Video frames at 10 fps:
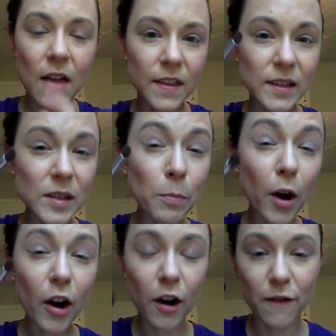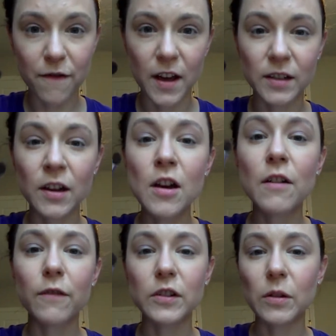This is perfect
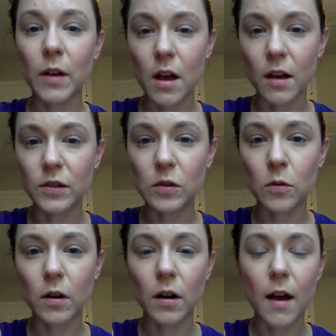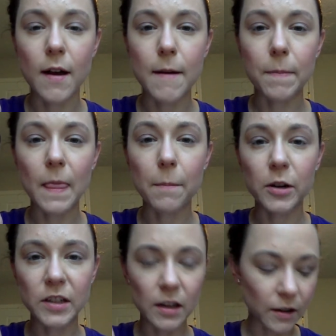for doing contour, and
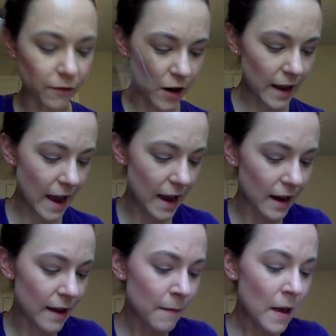particularly for a cat eye.